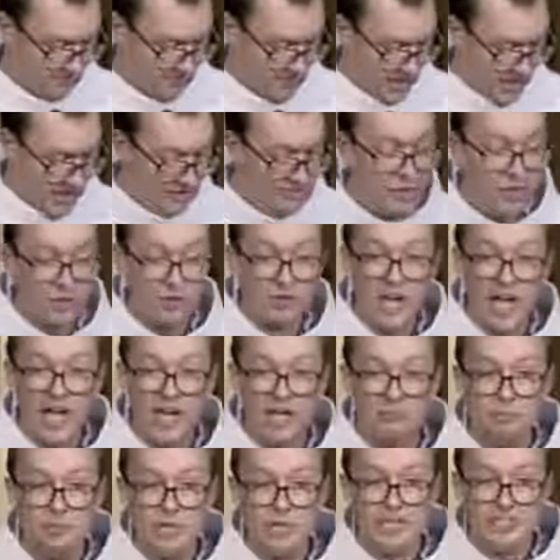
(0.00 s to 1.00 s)
If you're
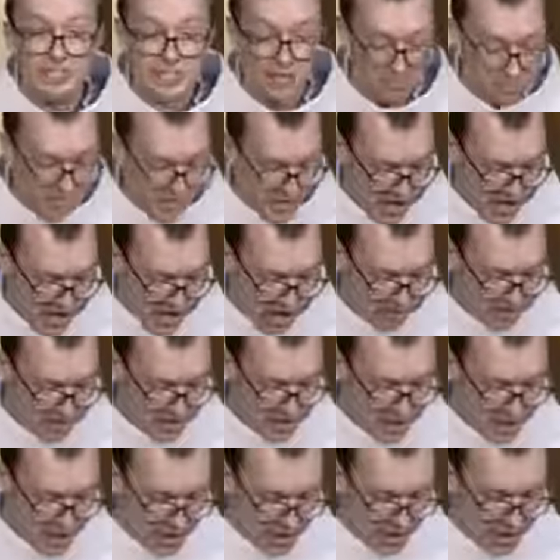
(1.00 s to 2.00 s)
like me, sometimes
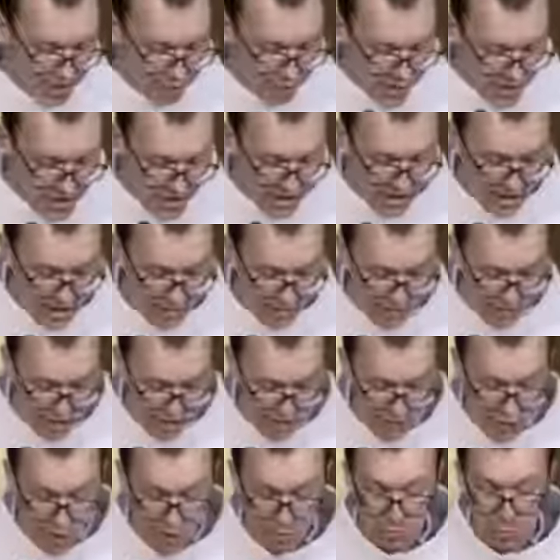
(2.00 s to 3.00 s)
the rhythm
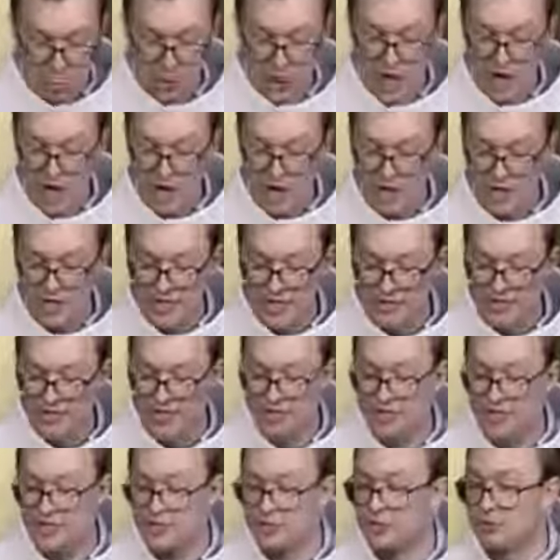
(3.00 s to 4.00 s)
of your prayer is
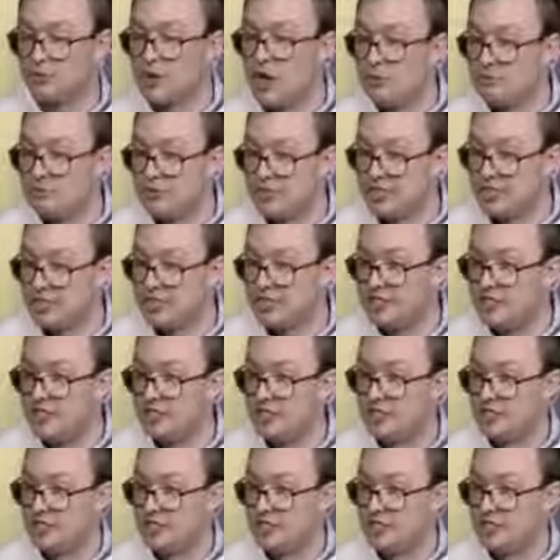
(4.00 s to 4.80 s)
interrupted